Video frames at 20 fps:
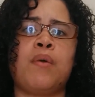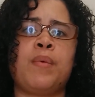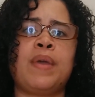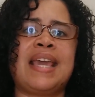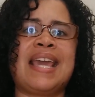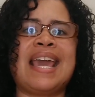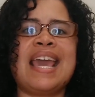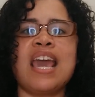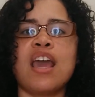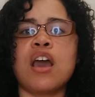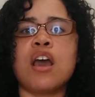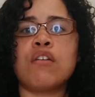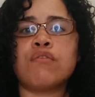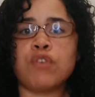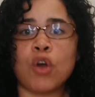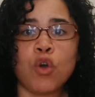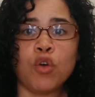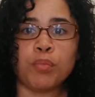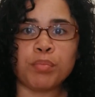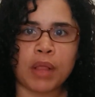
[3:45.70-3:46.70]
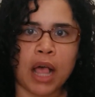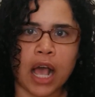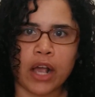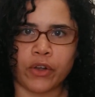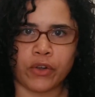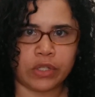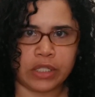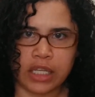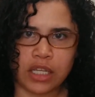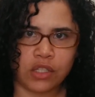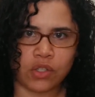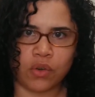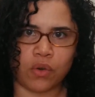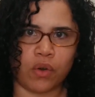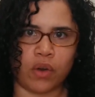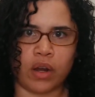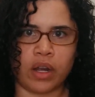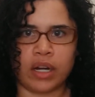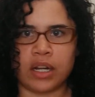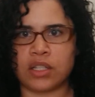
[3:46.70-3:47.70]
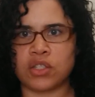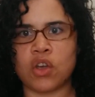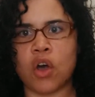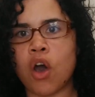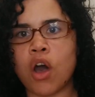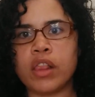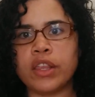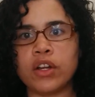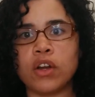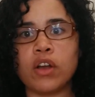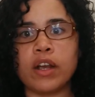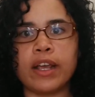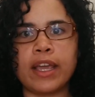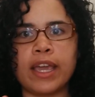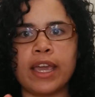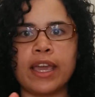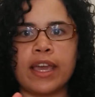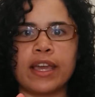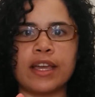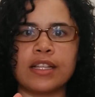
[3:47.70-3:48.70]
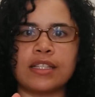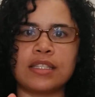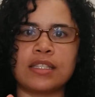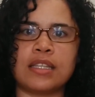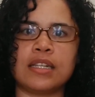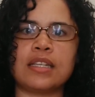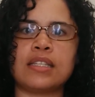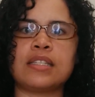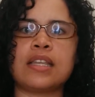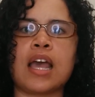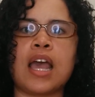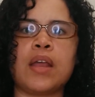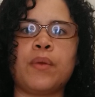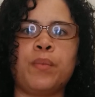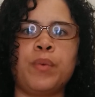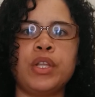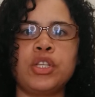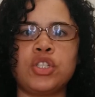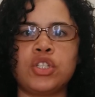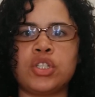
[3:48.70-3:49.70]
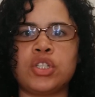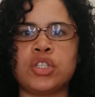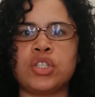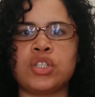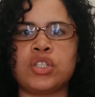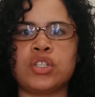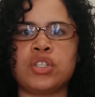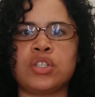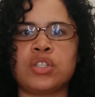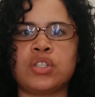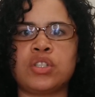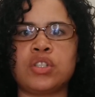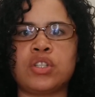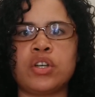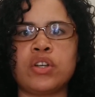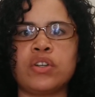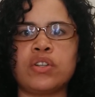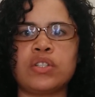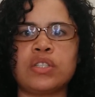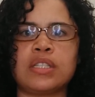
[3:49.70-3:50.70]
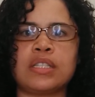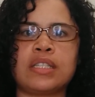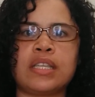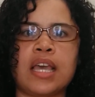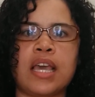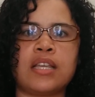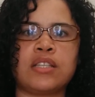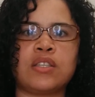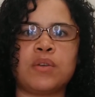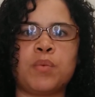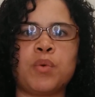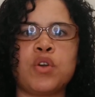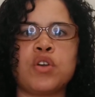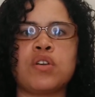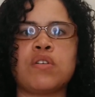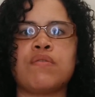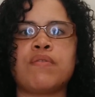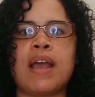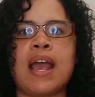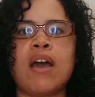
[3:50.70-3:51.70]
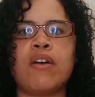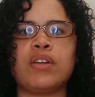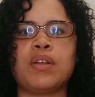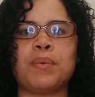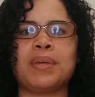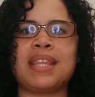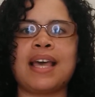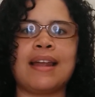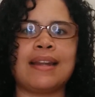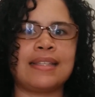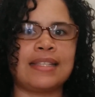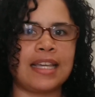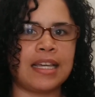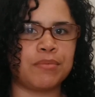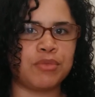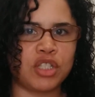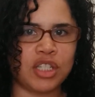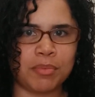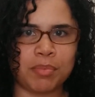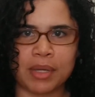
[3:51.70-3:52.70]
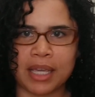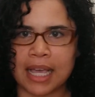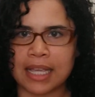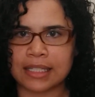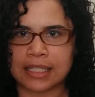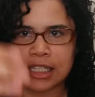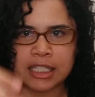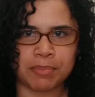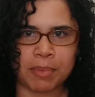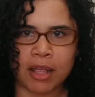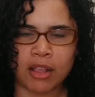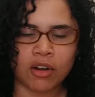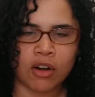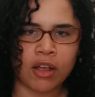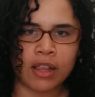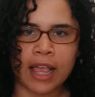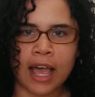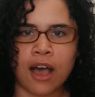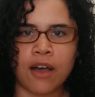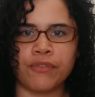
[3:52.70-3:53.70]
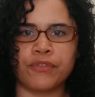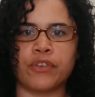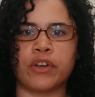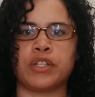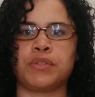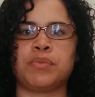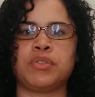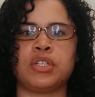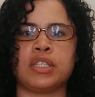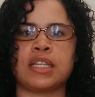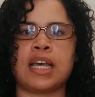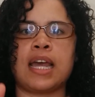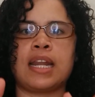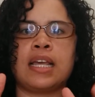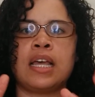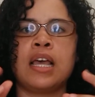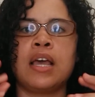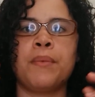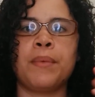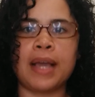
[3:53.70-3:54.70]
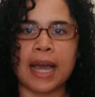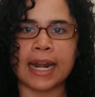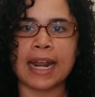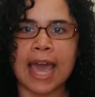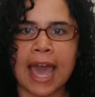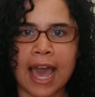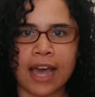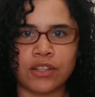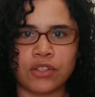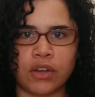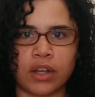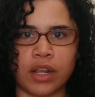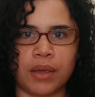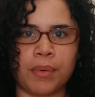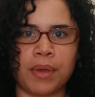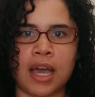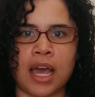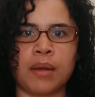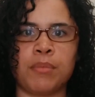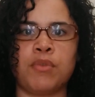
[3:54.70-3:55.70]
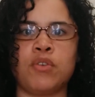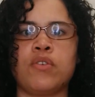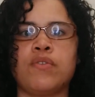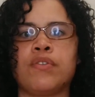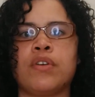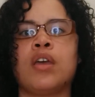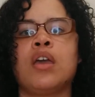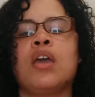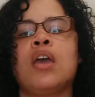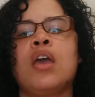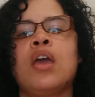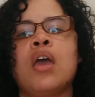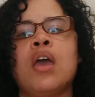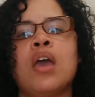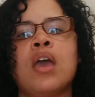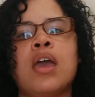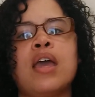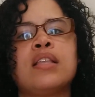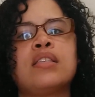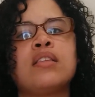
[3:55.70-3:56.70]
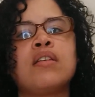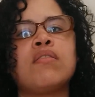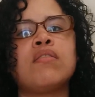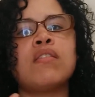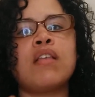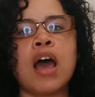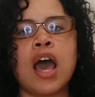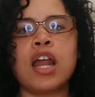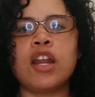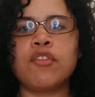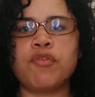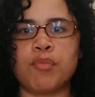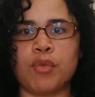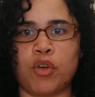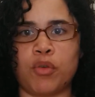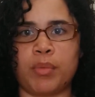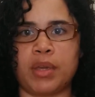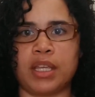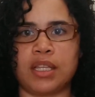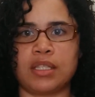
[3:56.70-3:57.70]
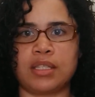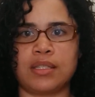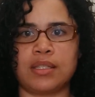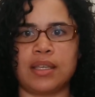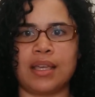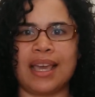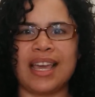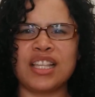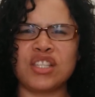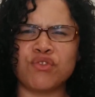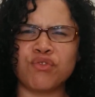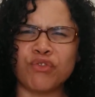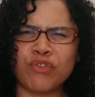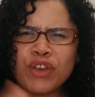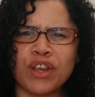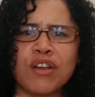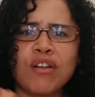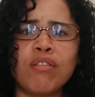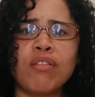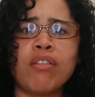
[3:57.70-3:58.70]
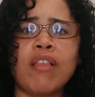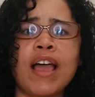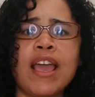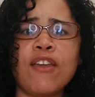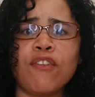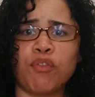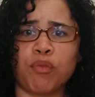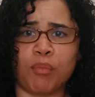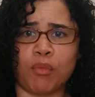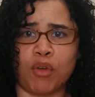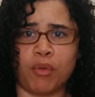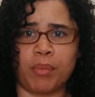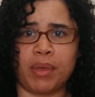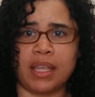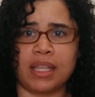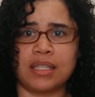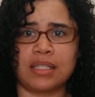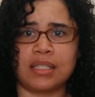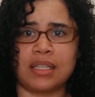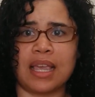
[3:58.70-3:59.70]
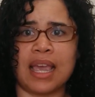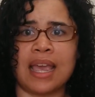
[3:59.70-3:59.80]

we hit a roadblock or detour and it's all in our hands to decide which turn to take to work around it without a damn GPS to spell it all out for us. We gotta act on it. We gotta move. It's a lot of moments. It's real life moments.